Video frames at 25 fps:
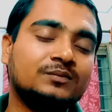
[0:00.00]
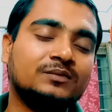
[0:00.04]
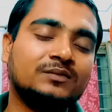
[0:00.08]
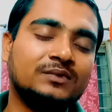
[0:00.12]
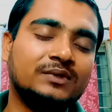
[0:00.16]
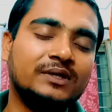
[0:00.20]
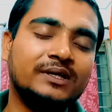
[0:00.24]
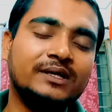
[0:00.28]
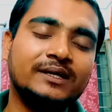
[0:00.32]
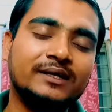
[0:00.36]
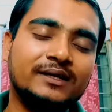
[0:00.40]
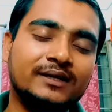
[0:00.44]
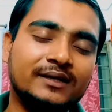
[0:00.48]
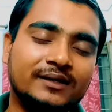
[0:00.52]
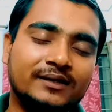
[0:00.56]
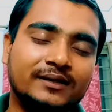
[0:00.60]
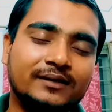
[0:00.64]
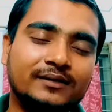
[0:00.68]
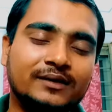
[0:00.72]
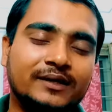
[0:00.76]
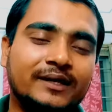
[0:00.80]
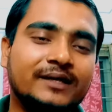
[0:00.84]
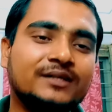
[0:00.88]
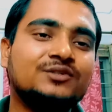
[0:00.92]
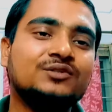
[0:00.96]
They
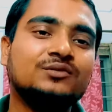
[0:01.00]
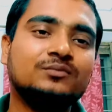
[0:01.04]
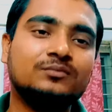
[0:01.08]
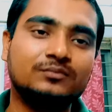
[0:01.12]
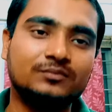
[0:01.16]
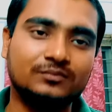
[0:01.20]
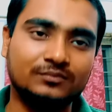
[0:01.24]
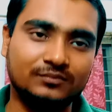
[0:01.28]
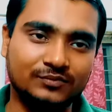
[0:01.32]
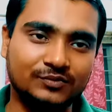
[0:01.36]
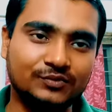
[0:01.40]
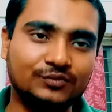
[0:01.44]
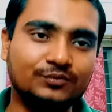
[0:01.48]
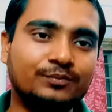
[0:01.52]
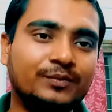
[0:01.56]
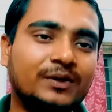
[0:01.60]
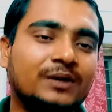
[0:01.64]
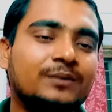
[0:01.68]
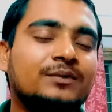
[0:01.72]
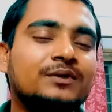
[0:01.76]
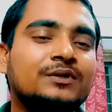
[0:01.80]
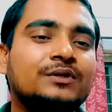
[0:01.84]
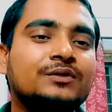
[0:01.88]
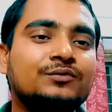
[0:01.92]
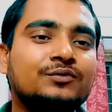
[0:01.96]
assume
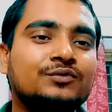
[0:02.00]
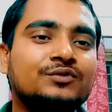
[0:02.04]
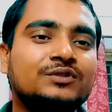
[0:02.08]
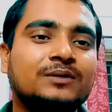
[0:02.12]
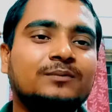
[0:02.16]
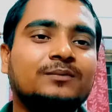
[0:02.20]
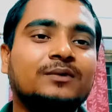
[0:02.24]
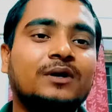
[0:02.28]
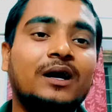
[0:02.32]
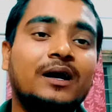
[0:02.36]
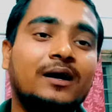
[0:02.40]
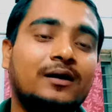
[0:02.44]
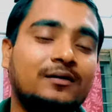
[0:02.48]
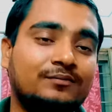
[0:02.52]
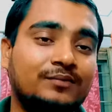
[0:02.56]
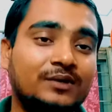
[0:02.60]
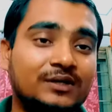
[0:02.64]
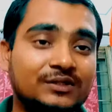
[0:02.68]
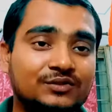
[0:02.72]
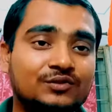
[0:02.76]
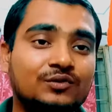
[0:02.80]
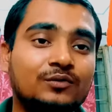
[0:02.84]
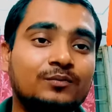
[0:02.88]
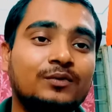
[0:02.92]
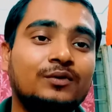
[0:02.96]
maybe you some
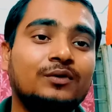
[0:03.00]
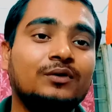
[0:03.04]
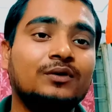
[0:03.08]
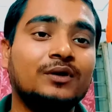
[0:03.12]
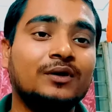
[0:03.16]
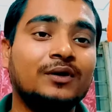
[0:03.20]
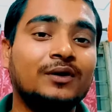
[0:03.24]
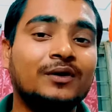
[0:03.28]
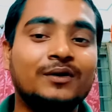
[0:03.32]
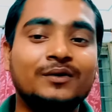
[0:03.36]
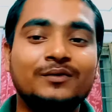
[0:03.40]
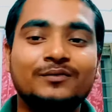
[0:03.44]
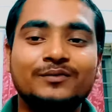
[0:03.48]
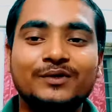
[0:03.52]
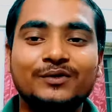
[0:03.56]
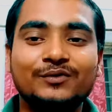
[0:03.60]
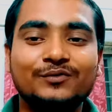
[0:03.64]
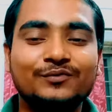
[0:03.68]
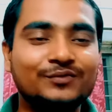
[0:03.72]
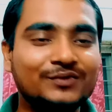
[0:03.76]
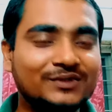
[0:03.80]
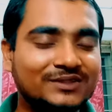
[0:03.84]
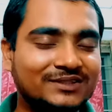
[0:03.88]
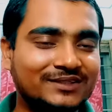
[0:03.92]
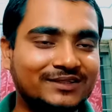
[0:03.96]
first of all, when you
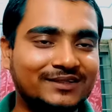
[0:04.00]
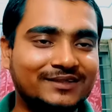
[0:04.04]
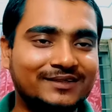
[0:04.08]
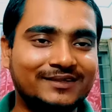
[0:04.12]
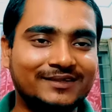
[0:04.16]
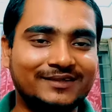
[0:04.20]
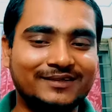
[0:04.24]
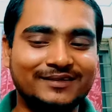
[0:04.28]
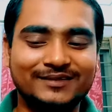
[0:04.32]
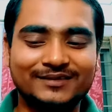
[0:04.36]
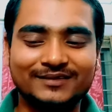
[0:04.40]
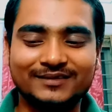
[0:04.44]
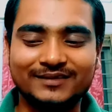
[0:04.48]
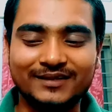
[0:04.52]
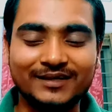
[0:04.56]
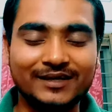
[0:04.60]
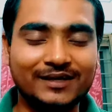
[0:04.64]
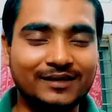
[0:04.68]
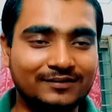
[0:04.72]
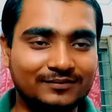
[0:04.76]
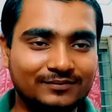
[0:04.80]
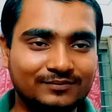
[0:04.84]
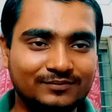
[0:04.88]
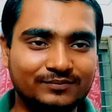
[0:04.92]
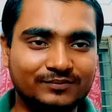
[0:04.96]

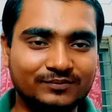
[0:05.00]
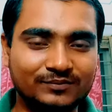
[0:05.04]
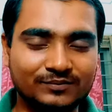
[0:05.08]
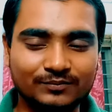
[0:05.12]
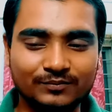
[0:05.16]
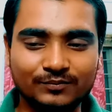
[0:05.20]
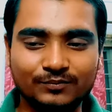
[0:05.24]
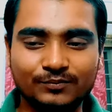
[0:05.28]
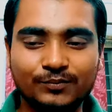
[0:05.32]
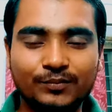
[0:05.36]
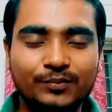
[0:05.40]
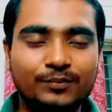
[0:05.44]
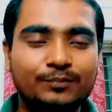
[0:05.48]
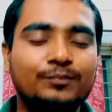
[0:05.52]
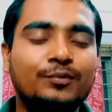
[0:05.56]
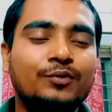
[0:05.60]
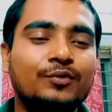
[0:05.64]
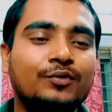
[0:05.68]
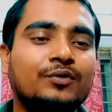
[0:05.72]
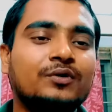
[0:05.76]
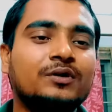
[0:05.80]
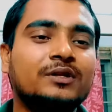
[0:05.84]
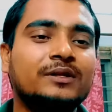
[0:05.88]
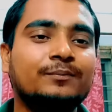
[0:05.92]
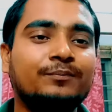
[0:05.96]
visit
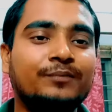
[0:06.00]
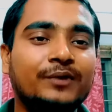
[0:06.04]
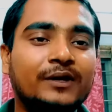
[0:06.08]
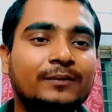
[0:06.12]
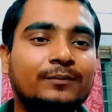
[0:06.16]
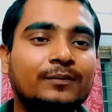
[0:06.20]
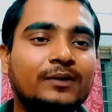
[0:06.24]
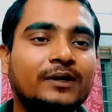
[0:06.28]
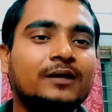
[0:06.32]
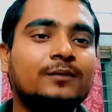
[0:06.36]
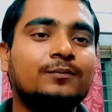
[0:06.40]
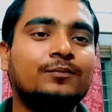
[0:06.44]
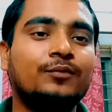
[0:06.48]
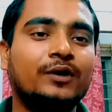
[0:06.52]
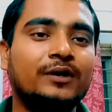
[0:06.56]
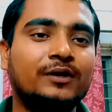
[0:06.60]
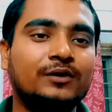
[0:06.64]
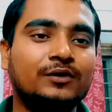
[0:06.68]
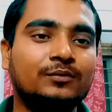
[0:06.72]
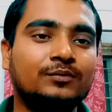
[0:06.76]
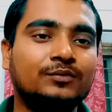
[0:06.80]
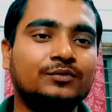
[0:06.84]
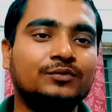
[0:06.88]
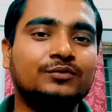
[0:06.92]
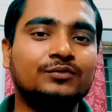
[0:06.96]
for the familiar point
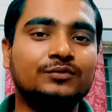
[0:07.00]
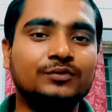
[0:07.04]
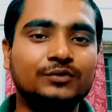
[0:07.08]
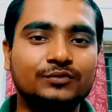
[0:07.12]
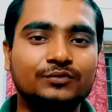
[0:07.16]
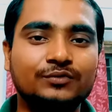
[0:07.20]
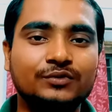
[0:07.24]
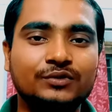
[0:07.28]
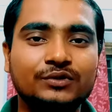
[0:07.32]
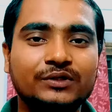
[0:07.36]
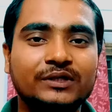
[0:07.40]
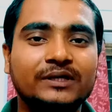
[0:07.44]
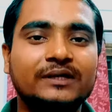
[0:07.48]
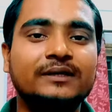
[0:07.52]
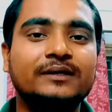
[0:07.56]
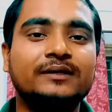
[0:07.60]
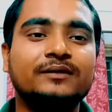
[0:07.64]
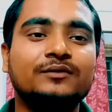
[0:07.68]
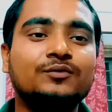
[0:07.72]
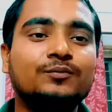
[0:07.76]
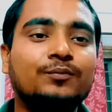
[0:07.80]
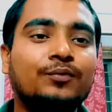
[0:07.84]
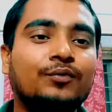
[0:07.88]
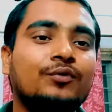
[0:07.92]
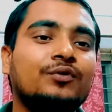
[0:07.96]
of view, you
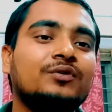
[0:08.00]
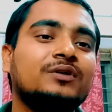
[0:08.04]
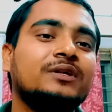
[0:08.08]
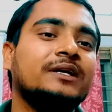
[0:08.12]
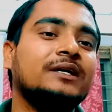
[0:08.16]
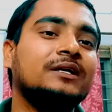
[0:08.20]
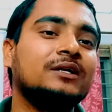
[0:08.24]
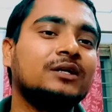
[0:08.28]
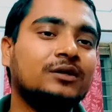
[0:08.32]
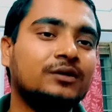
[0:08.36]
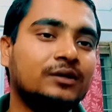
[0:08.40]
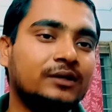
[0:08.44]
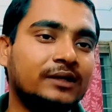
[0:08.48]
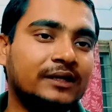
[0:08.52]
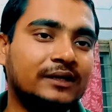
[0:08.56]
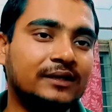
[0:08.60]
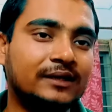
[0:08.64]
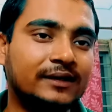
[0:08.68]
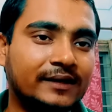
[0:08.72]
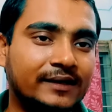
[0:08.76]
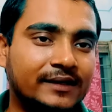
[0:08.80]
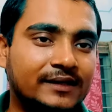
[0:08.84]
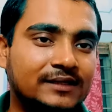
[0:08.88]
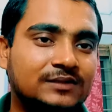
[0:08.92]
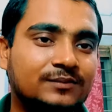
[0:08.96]
didn't for the
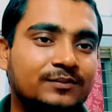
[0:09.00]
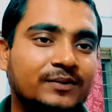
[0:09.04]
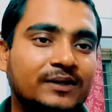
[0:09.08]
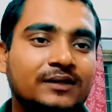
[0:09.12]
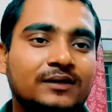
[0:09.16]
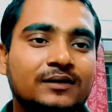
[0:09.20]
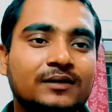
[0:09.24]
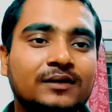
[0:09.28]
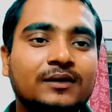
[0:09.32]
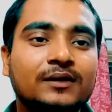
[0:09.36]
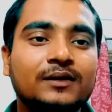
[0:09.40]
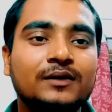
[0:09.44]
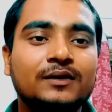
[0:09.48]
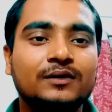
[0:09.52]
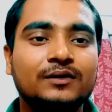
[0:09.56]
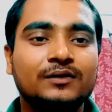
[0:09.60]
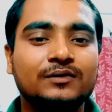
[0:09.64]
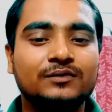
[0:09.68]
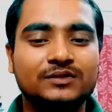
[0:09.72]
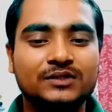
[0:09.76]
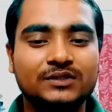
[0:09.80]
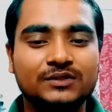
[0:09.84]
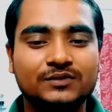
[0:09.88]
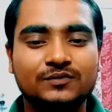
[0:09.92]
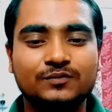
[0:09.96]
encouragement
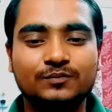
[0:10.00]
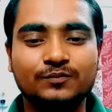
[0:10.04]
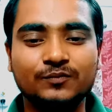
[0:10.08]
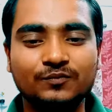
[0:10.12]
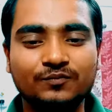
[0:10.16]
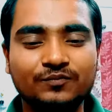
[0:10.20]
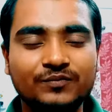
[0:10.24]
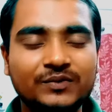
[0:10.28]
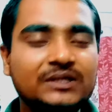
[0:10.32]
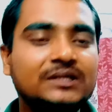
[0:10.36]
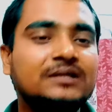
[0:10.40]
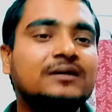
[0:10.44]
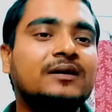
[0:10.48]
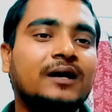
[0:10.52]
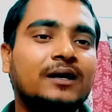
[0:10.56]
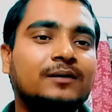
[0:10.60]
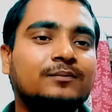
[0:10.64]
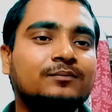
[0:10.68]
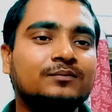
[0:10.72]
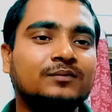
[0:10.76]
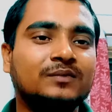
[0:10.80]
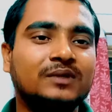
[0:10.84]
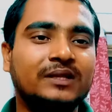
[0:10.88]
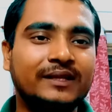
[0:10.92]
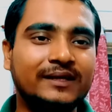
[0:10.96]
to just be
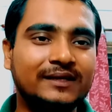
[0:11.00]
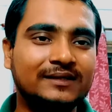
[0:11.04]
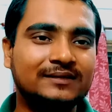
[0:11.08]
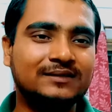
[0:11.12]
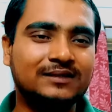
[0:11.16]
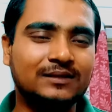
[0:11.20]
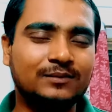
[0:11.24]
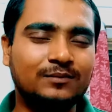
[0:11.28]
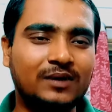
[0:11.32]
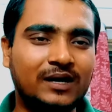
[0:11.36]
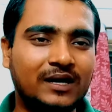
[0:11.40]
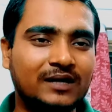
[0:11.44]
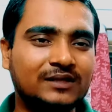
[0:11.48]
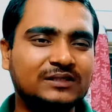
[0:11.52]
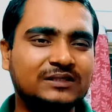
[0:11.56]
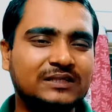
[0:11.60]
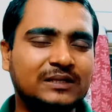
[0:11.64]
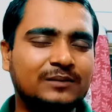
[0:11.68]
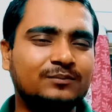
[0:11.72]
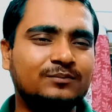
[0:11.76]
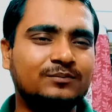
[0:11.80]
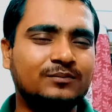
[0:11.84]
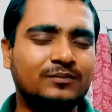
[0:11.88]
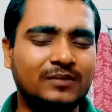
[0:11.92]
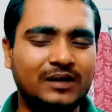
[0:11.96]
calm. They some ask
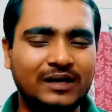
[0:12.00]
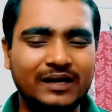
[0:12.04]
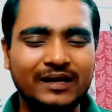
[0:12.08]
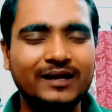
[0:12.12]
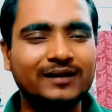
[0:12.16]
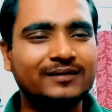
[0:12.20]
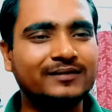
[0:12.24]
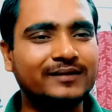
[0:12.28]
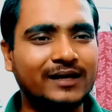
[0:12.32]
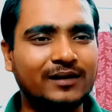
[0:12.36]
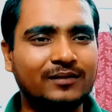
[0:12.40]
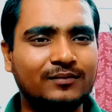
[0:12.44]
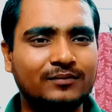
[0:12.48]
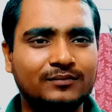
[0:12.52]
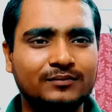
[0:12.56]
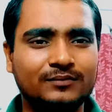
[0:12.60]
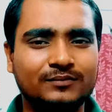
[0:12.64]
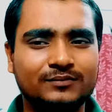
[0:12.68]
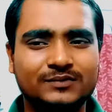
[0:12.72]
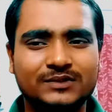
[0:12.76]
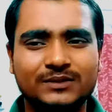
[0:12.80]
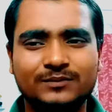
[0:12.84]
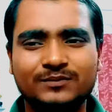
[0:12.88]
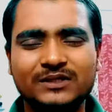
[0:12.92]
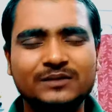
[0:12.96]
some
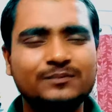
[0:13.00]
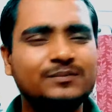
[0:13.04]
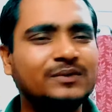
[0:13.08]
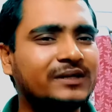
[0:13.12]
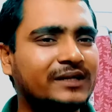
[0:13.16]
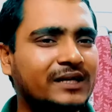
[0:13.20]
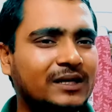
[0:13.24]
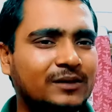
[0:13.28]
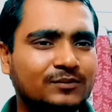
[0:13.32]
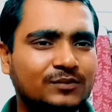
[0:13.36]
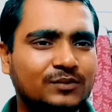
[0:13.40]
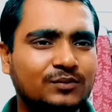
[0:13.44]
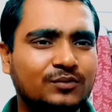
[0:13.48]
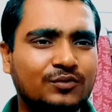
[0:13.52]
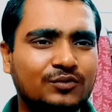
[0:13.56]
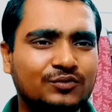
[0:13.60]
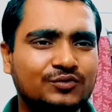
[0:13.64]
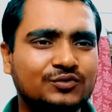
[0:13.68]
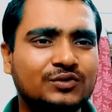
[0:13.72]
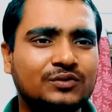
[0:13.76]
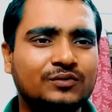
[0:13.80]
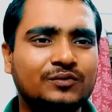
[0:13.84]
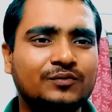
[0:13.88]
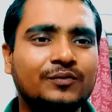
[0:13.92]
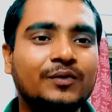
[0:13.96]
different type of
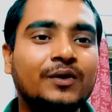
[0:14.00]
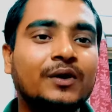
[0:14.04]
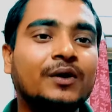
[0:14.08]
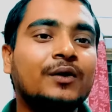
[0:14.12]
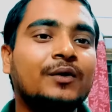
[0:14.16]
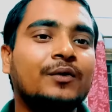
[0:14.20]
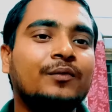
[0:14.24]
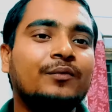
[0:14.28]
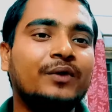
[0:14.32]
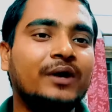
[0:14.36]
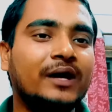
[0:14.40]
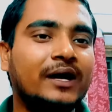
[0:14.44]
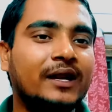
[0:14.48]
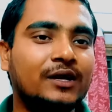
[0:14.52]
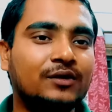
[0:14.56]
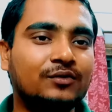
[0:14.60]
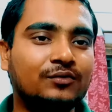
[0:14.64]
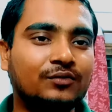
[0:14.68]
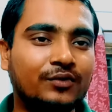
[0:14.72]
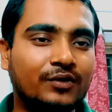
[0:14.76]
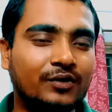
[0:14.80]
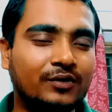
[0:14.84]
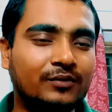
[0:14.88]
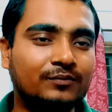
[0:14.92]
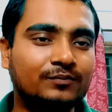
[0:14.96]
question. Where are
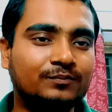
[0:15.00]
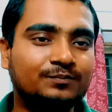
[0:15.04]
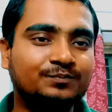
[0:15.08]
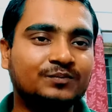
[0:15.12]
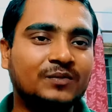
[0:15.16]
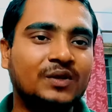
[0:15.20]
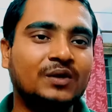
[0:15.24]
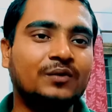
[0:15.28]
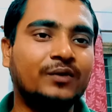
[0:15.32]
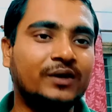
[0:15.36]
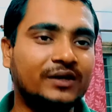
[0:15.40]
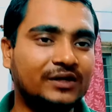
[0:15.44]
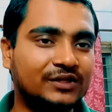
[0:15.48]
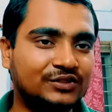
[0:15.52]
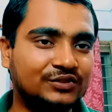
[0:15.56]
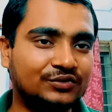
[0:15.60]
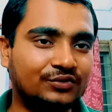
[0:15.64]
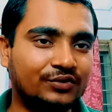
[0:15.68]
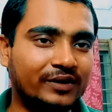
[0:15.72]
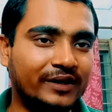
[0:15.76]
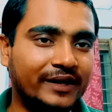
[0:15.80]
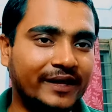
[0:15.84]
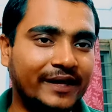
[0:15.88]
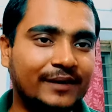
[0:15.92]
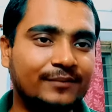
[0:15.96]
you come? What is
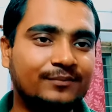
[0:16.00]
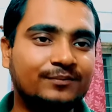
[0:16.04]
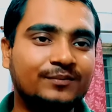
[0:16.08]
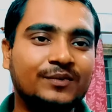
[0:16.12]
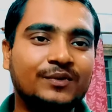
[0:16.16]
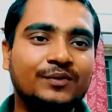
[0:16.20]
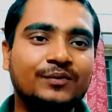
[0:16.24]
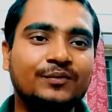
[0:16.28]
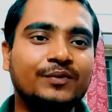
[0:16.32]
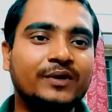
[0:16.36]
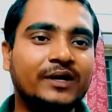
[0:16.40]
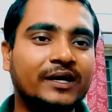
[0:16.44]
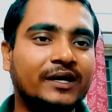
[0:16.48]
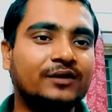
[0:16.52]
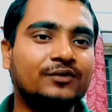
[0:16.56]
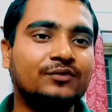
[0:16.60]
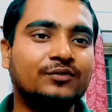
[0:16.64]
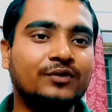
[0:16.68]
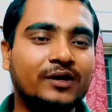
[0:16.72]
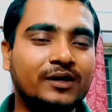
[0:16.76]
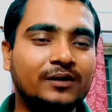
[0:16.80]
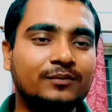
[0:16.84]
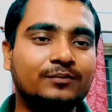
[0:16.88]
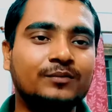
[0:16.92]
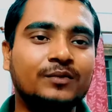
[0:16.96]
your name? Where are you
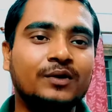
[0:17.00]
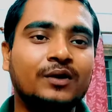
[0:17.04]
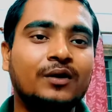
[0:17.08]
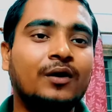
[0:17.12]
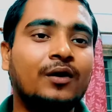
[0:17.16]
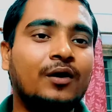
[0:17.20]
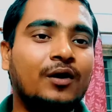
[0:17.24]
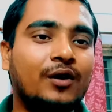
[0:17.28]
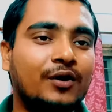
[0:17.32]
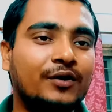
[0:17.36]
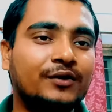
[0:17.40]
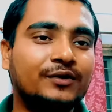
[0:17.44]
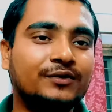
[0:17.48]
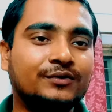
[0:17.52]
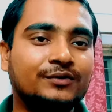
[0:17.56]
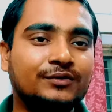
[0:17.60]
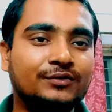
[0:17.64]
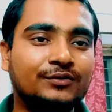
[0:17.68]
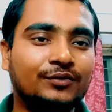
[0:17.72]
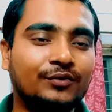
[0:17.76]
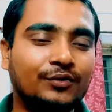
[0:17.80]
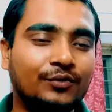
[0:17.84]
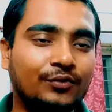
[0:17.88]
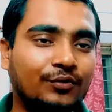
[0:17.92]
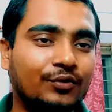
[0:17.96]
come? How did
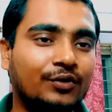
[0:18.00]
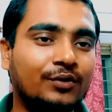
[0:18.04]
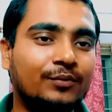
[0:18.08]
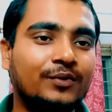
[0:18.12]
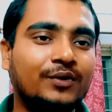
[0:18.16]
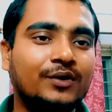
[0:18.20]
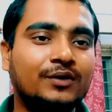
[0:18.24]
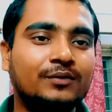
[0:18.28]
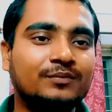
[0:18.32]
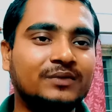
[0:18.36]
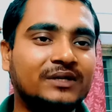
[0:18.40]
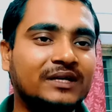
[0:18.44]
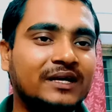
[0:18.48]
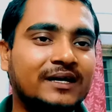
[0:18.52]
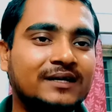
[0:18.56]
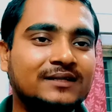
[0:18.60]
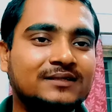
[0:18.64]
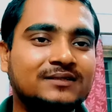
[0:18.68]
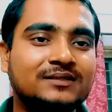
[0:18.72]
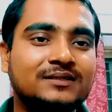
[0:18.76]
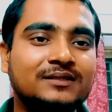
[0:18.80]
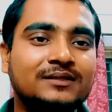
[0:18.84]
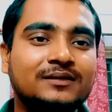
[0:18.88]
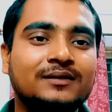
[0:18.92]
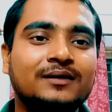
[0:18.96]
you know about
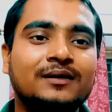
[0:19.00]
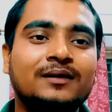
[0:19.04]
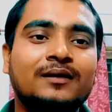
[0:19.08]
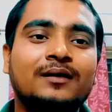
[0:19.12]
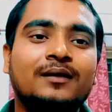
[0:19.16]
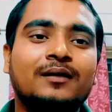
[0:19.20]
BRC?